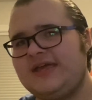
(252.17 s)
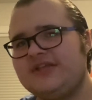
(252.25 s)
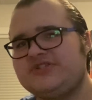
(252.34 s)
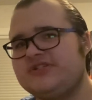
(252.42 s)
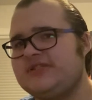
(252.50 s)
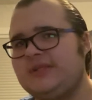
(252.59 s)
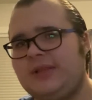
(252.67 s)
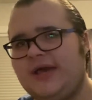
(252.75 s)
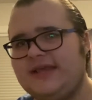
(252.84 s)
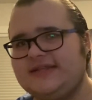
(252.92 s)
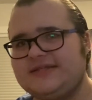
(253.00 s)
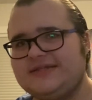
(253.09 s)
It's just a
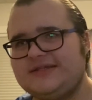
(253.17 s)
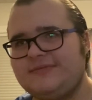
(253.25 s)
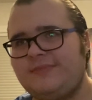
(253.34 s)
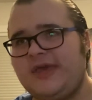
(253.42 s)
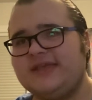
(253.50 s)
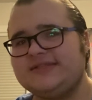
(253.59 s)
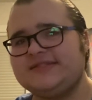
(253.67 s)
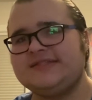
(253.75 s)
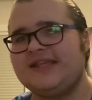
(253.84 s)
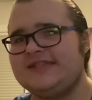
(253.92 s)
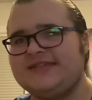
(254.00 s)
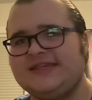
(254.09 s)
light base.
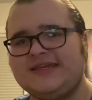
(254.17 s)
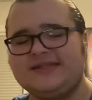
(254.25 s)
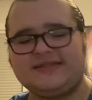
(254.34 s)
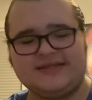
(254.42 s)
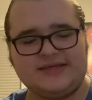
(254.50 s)
That's it.